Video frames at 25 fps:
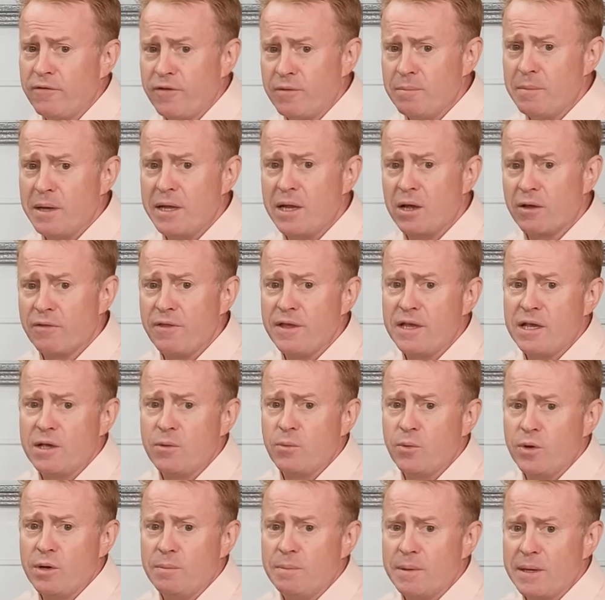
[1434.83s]
For me, I think
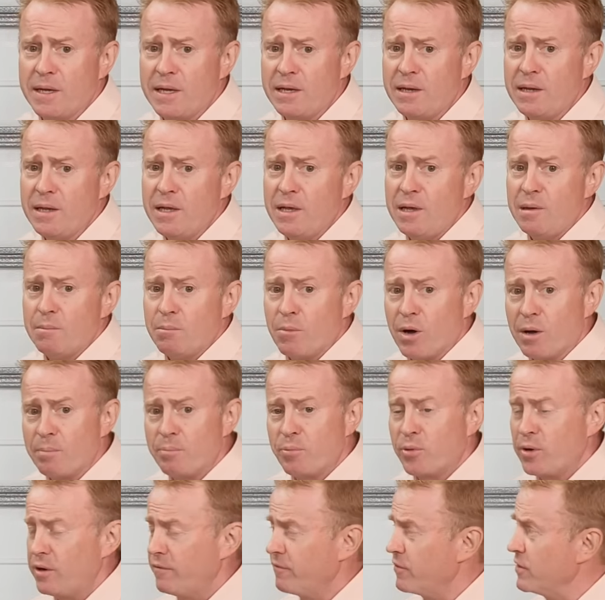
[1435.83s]
it would have been my
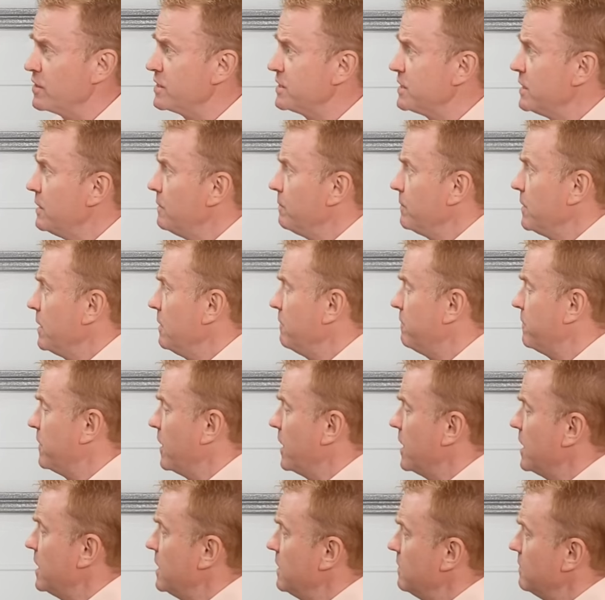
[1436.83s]
preference if
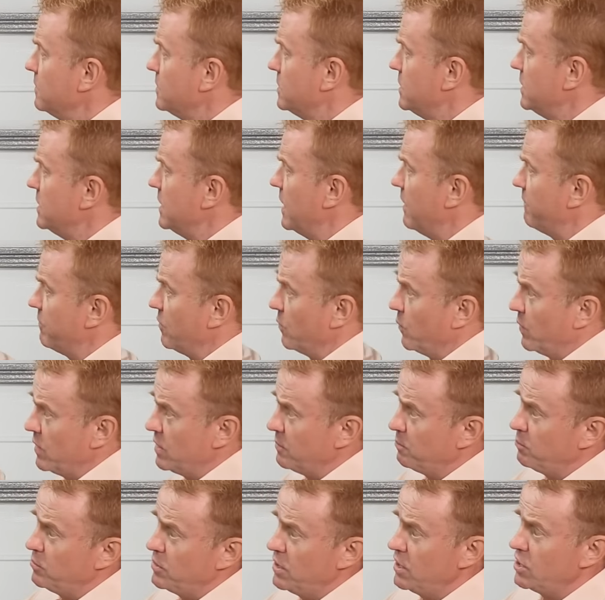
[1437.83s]
they didn't have the
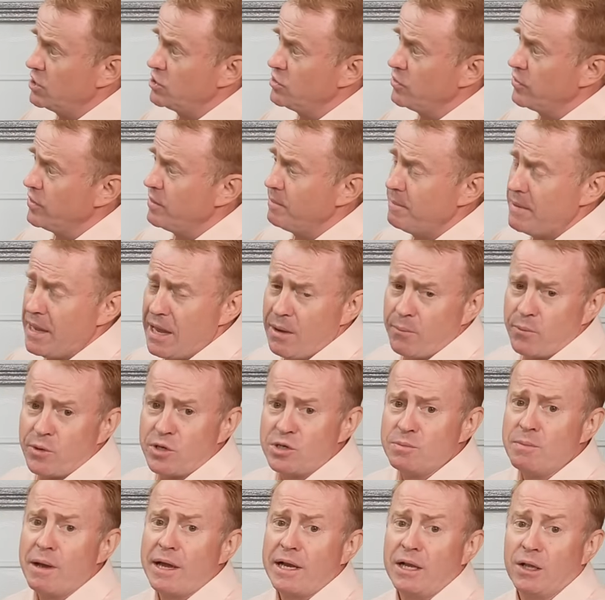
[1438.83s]
weather protection on the mat,
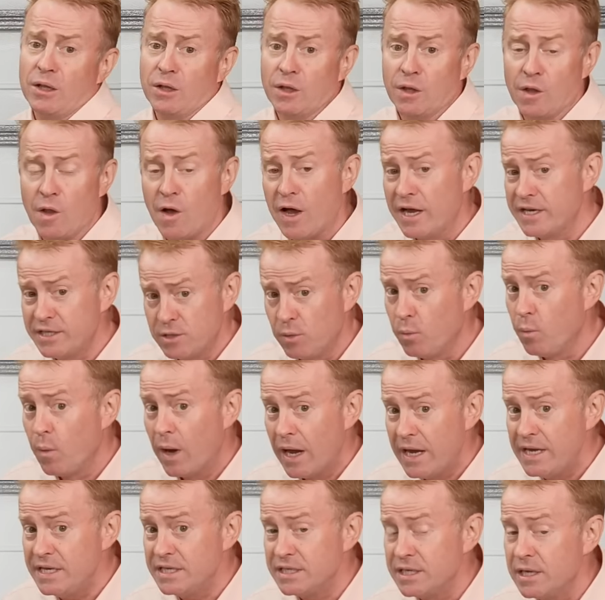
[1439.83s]
which made it lighter
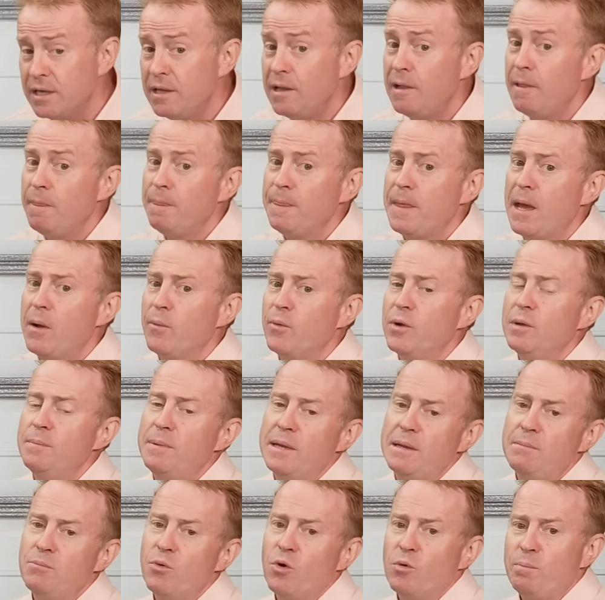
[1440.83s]
weight, that would have
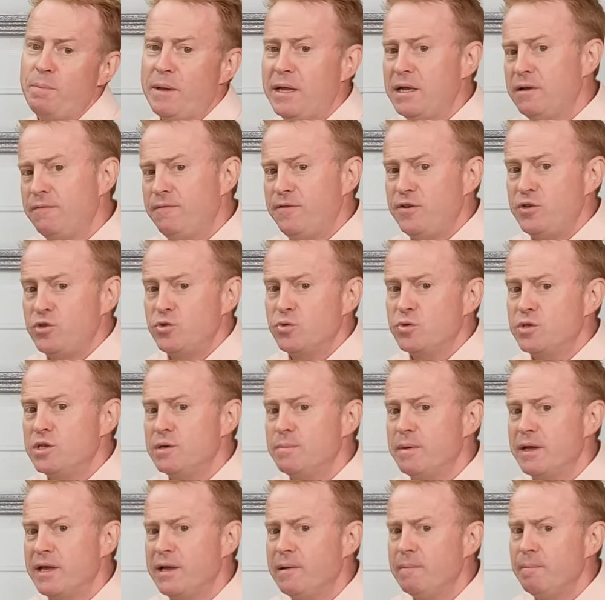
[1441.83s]
been more beneficial
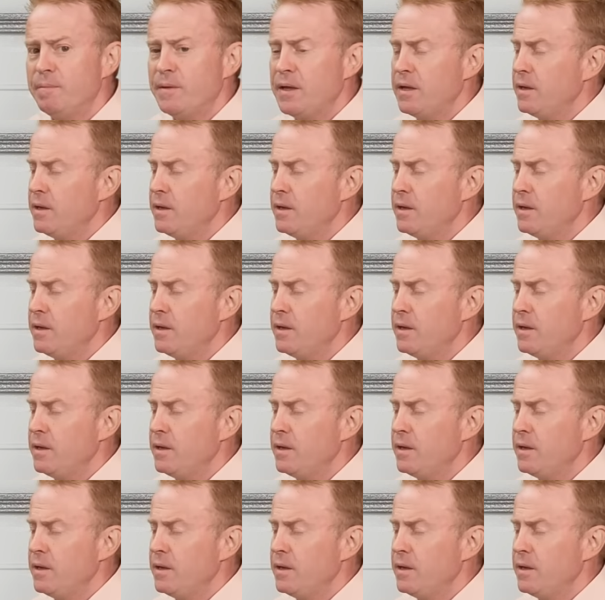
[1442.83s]
to me.